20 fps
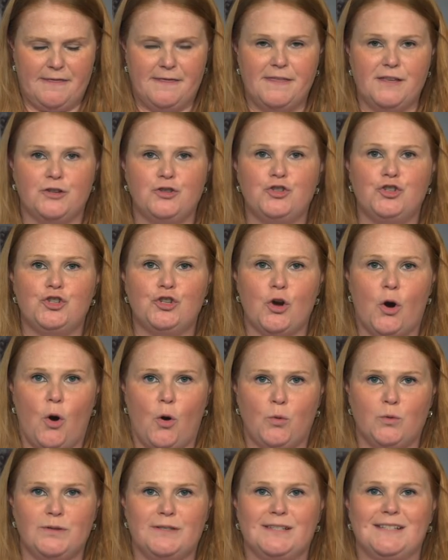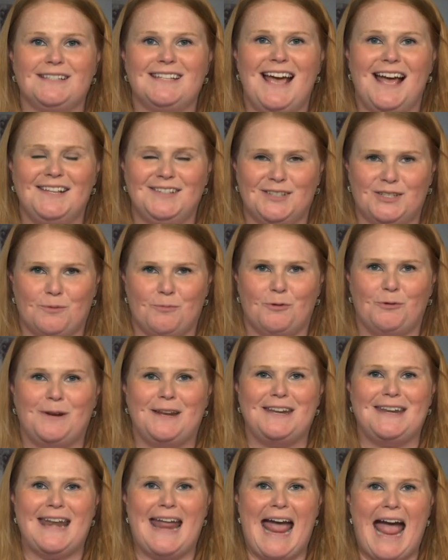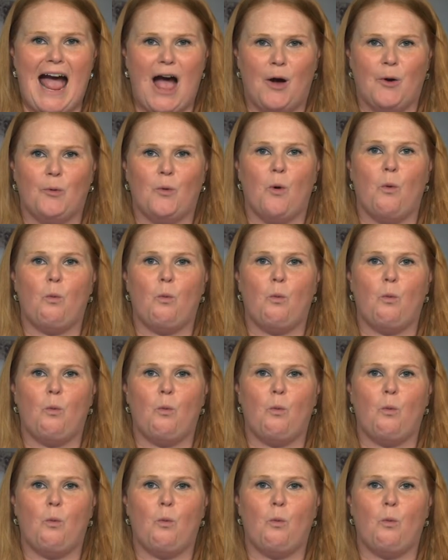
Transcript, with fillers: the Jones testimony now